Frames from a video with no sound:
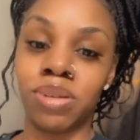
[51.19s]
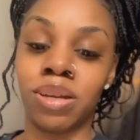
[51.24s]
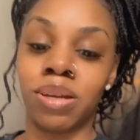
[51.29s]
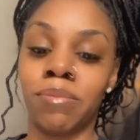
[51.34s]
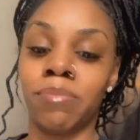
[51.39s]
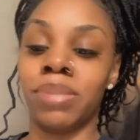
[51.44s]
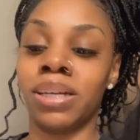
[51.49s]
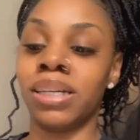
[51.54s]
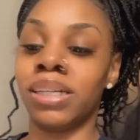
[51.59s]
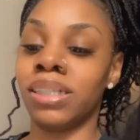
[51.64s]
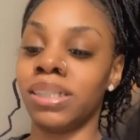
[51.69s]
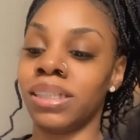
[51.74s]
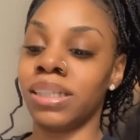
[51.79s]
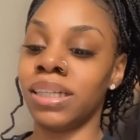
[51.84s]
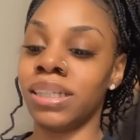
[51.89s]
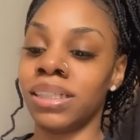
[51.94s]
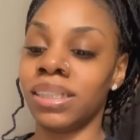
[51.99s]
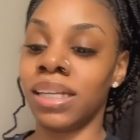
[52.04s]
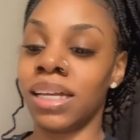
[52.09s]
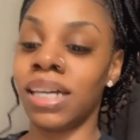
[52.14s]
Because
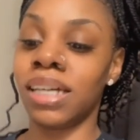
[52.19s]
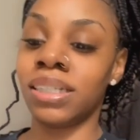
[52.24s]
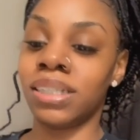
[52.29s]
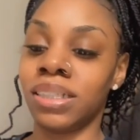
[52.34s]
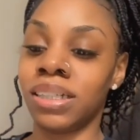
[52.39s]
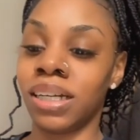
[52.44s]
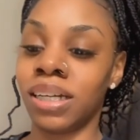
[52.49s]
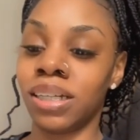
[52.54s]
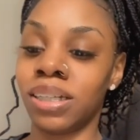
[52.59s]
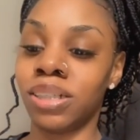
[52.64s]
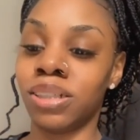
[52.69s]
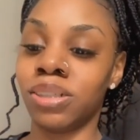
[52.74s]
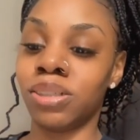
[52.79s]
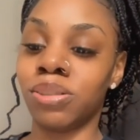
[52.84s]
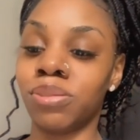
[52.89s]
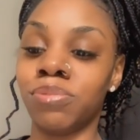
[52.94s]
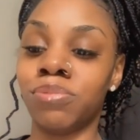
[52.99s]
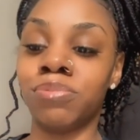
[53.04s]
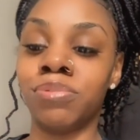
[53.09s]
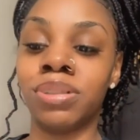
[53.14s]
his last challenge
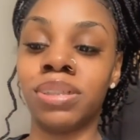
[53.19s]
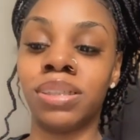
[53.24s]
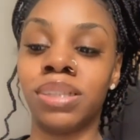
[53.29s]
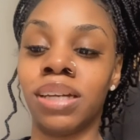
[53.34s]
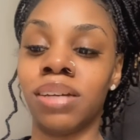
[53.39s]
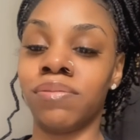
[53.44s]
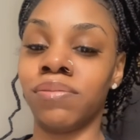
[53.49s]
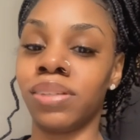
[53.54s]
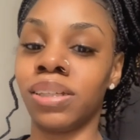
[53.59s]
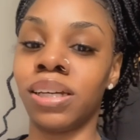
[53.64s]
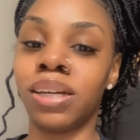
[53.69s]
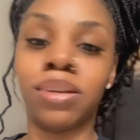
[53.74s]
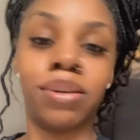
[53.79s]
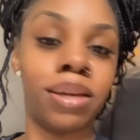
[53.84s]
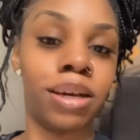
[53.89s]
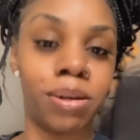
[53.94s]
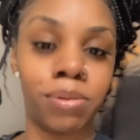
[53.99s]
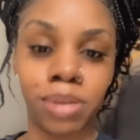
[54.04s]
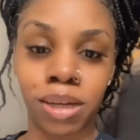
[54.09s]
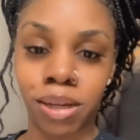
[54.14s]
was definitely a
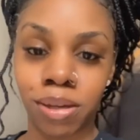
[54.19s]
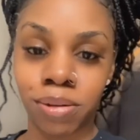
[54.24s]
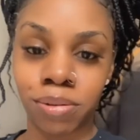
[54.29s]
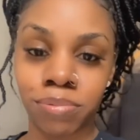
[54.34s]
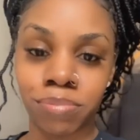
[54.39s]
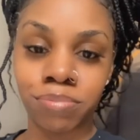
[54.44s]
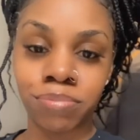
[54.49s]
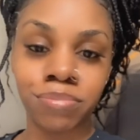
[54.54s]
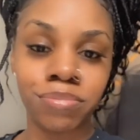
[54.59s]
no-go.